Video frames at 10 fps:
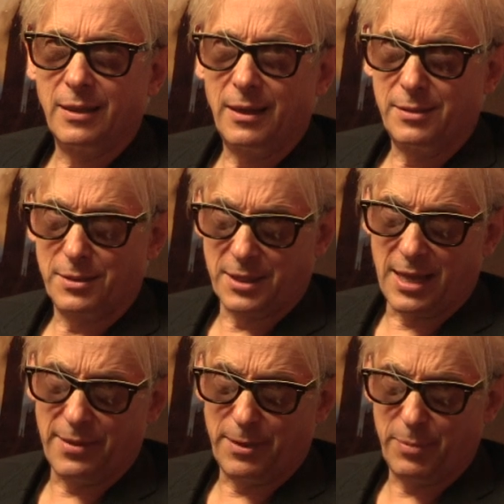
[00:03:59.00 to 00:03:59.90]
I just
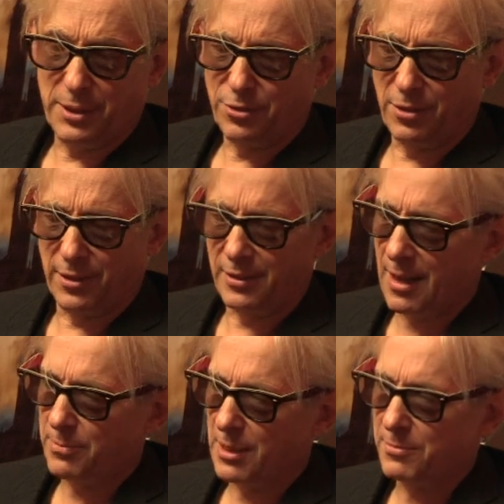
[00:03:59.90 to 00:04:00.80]
scan the picture and
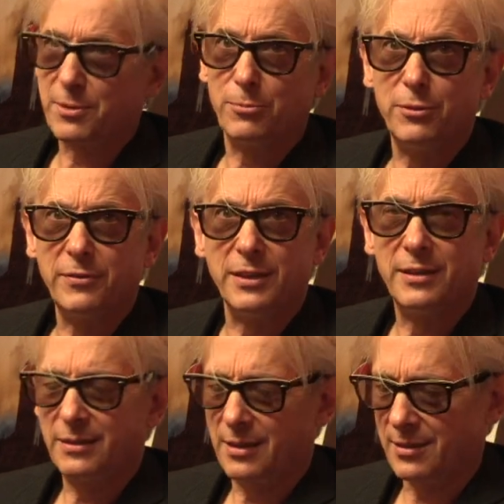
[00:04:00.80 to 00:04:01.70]
up comes the
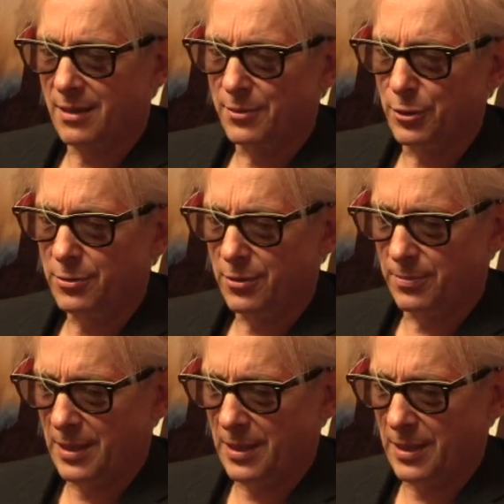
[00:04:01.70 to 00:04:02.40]
movie on YouTube.